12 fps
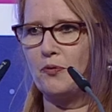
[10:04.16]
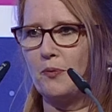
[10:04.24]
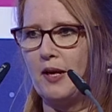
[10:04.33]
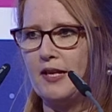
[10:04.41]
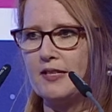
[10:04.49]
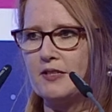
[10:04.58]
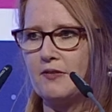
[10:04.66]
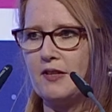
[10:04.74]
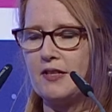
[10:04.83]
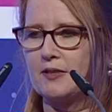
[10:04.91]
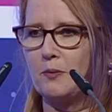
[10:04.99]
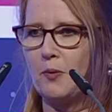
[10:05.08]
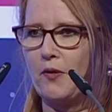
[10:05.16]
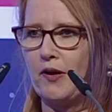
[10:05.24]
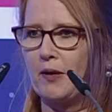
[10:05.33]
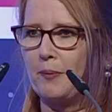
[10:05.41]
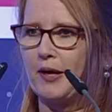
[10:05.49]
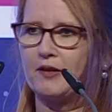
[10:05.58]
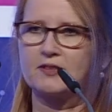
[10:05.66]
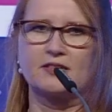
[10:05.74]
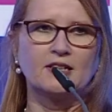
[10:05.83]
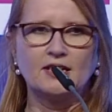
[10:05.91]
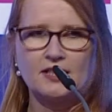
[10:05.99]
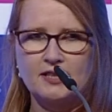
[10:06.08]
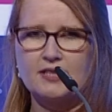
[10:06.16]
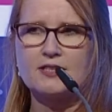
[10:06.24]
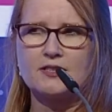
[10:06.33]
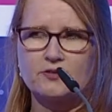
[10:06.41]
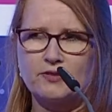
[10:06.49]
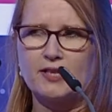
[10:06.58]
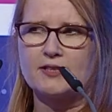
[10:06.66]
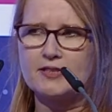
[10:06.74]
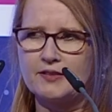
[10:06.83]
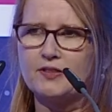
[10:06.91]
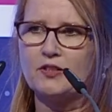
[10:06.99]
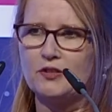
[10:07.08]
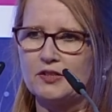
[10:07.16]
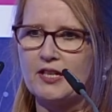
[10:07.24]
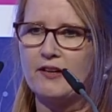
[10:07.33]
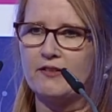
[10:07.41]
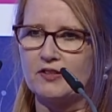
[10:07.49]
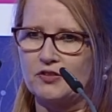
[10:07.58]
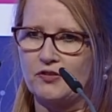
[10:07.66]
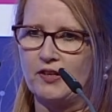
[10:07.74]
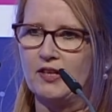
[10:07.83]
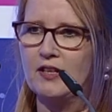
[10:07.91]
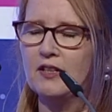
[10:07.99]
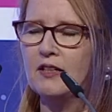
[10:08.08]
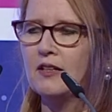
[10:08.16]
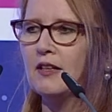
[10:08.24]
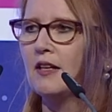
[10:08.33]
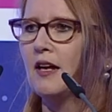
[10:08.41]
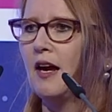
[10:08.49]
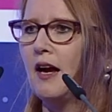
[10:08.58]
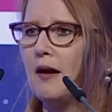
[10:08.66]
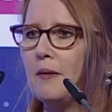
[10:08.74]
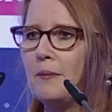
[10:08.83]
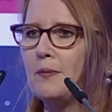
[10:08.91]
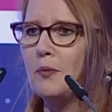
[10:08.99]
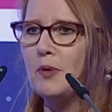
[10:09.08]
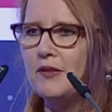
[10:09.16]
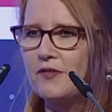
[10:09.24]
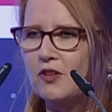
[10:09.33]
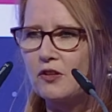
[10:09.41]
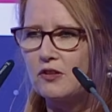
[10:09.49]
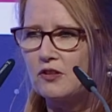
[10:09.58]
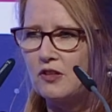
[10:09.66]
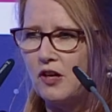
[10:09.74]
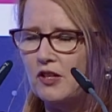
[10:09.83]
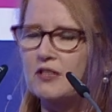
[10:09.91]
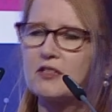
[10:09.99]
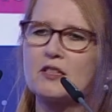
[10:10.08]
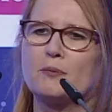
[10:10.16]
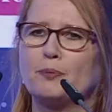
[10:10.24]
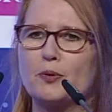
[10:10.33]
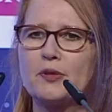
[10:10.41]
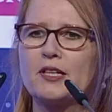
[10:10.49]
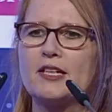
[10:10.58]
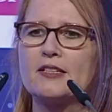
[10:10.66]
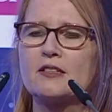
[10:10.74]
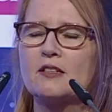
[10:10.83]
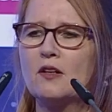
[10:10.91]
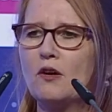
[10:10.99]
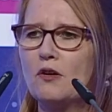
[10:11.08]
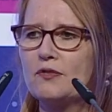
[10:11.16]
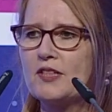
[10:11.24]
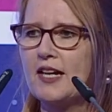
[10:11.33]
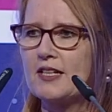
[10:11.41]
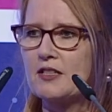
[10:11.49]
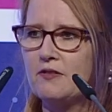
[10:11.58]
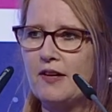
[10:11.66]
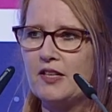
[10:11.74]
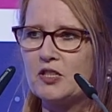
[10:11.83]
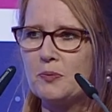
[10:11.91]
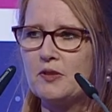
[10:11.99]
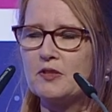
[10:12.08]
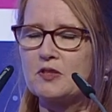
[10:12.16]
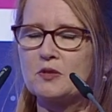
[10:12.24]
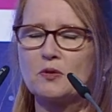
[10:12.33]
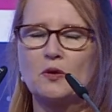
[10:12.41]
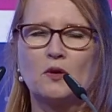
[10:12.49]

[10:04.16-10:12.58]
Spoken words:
of my list of things I'm worrying about. This is relatively new territory. We've got under the bonnet of tax arrangements